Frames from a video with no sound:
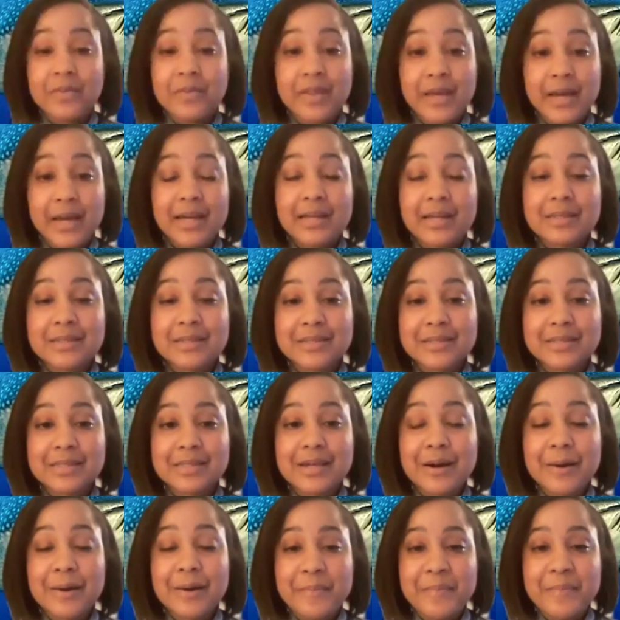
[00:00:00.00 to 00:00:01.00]
that's
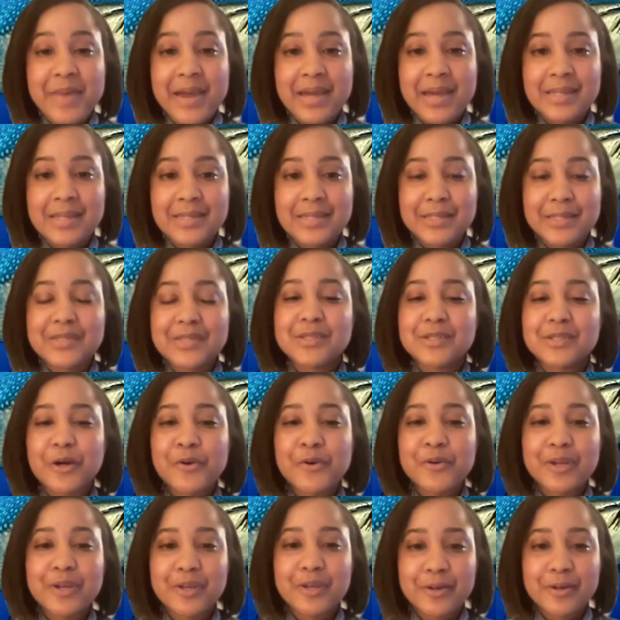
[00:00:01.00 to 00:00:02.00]
amazing. So
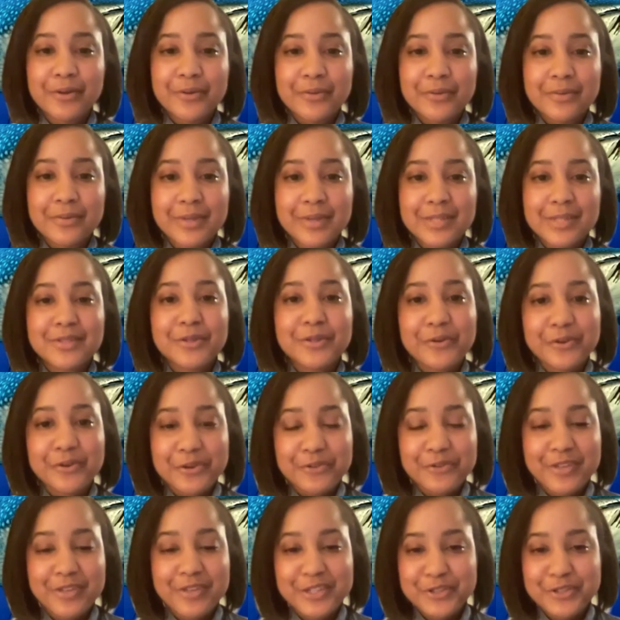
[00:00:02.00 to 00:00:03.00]
cute. That's so
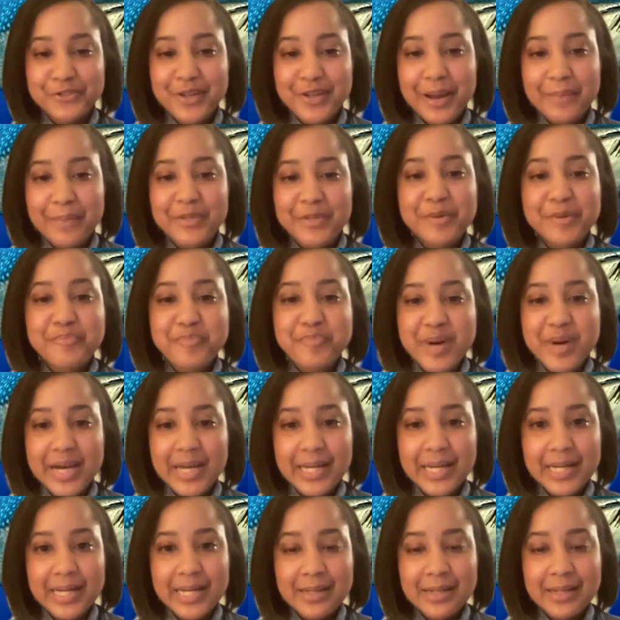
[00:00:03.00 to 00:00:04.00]
cute that you named him
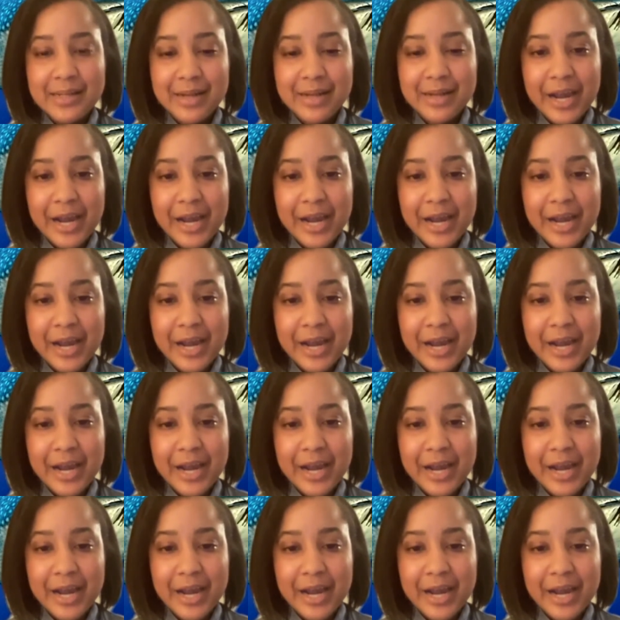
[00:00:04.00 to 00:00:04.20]
Buddy.